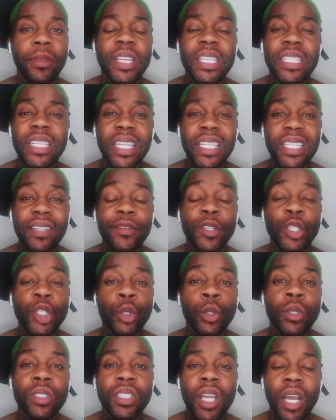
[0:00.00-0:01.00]
this
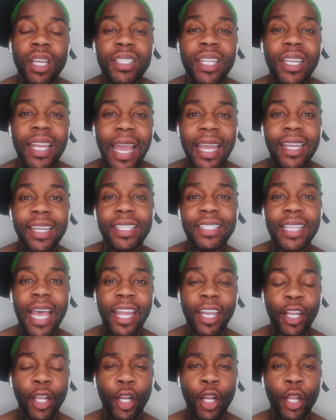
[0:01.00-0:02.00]
individual does like
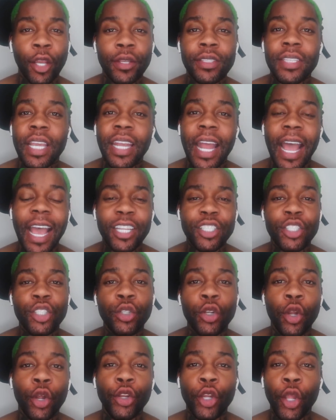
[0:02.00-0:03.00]
designer clothes, and as
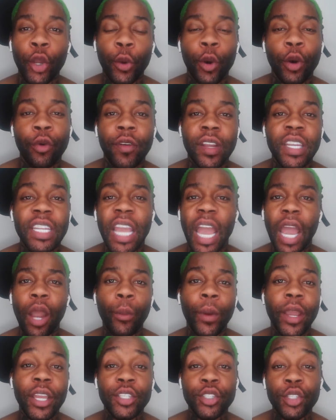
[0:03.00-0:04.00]
you lot know already, I
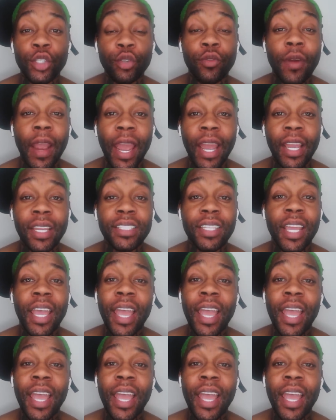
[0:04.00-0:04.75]
wear do-rags.